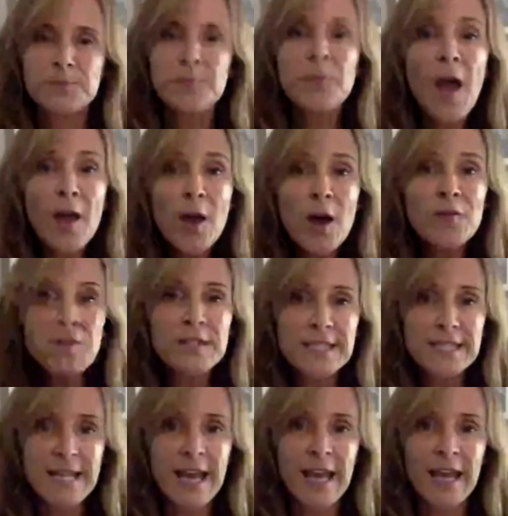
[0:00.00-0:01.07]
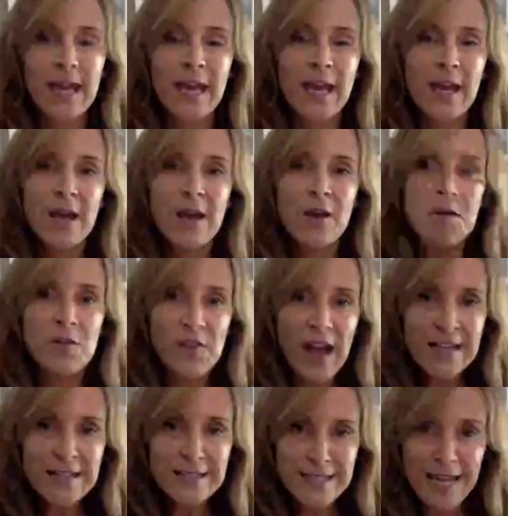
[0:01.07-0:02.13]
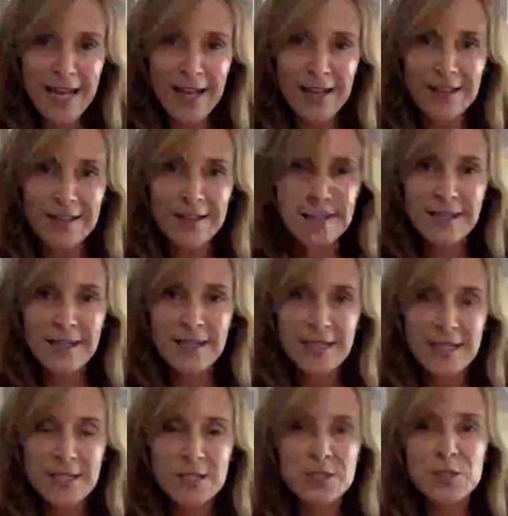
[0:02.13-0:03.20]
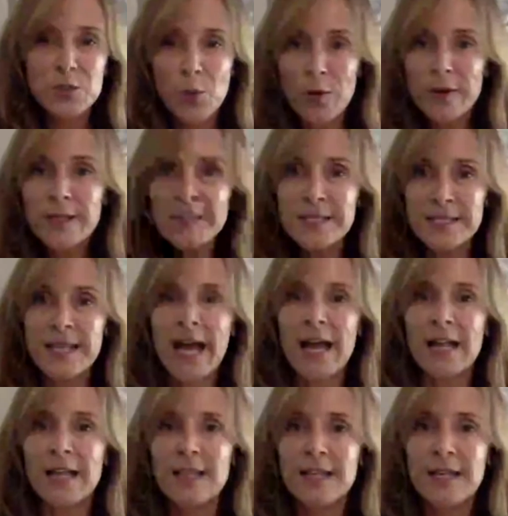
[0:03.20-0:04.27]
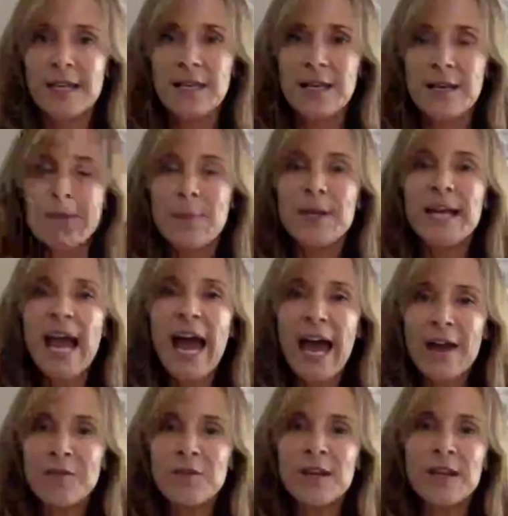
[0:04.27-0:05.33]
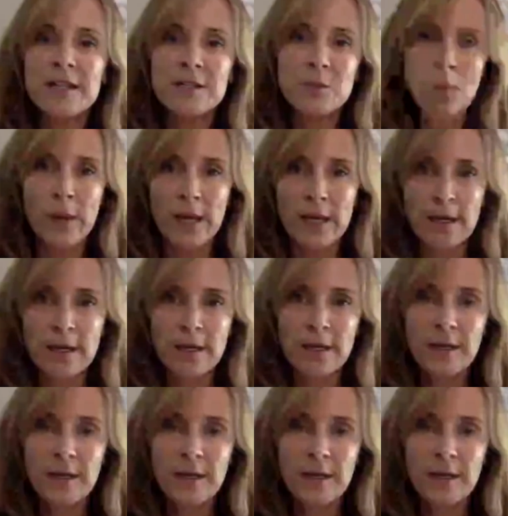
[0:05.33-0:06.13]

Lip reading: I often say, facts tell, stories sell, but advocates win.